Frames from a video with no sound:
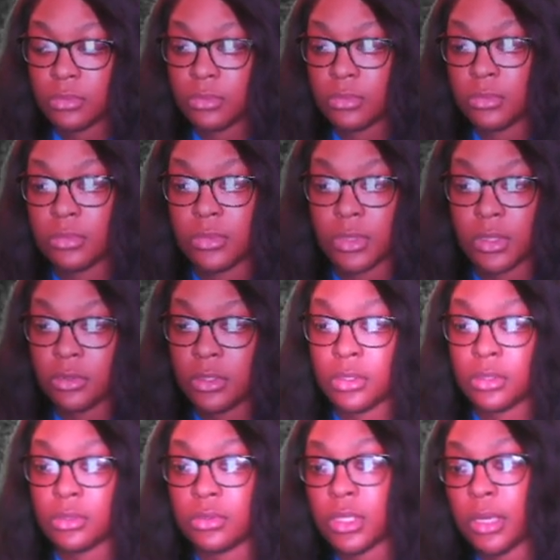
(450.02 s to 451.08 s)
I'm
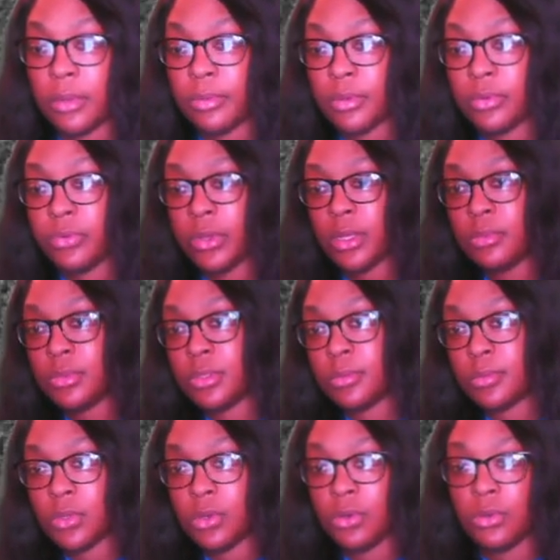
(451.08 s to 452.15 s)
just gonna type in a random
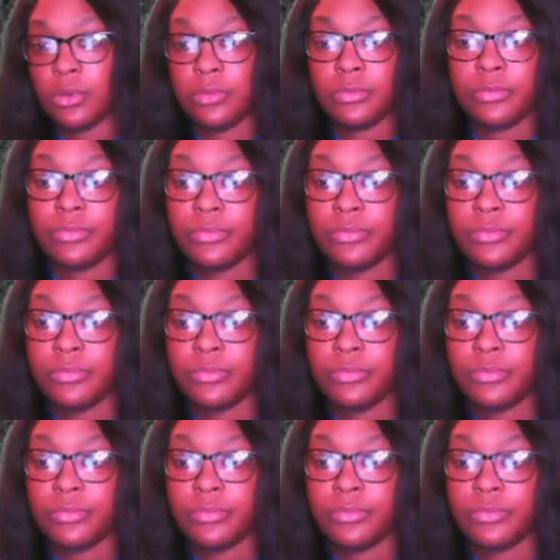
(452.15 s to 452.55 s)
zip code